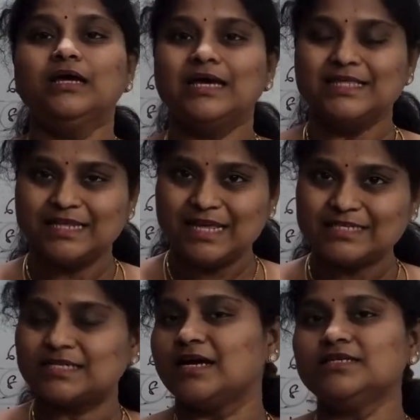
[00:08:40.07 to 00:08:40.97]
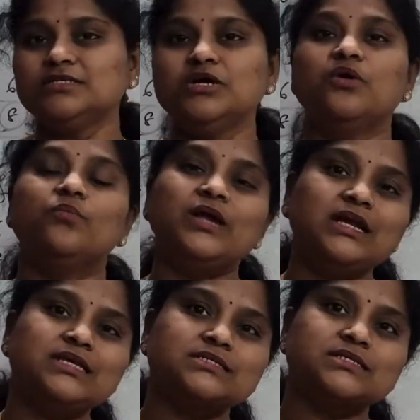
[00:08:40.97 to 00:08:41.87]
In the next class,
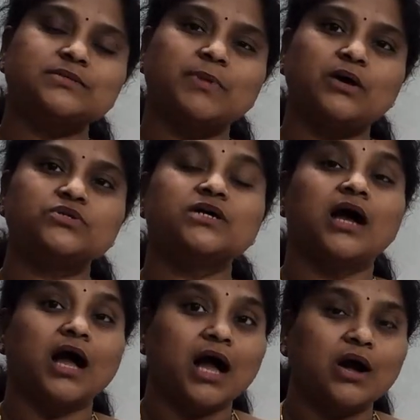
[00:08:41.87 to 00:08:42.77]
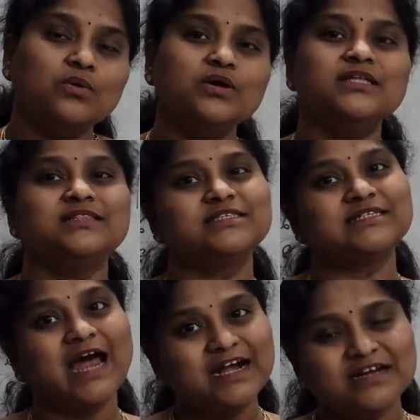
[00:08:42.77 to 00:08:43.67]
we'll discuss about how the
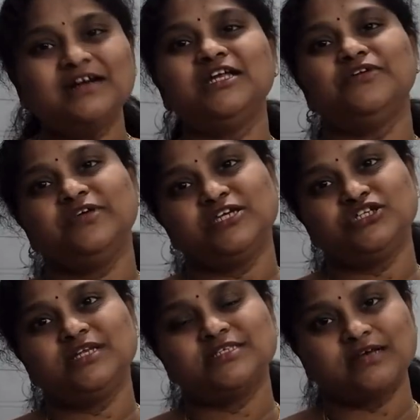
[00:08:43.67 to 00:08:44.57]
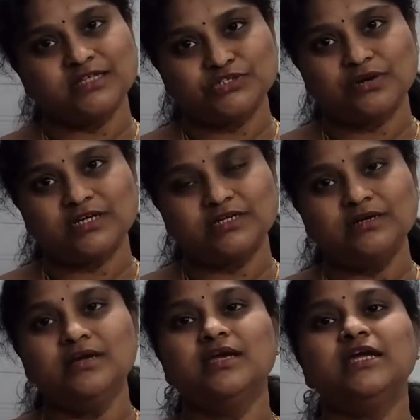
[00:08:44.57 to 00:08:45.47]
standard deviation is
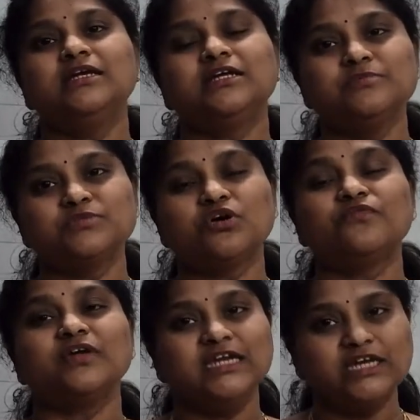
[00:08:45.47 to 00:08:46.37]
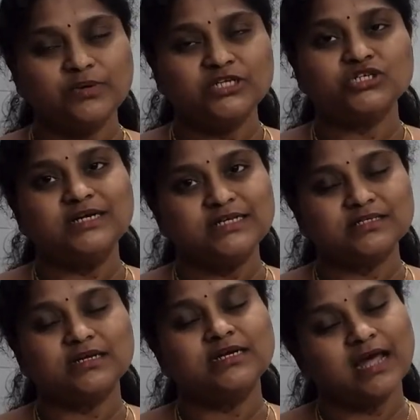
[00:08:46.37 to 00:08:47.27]
constructed in terms of individual,
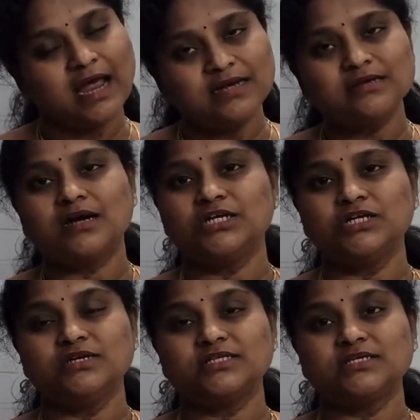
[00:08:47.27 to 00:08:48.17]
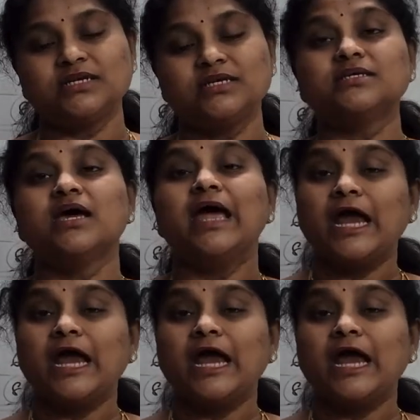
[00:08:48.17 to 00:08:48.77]
discrete and continuous series,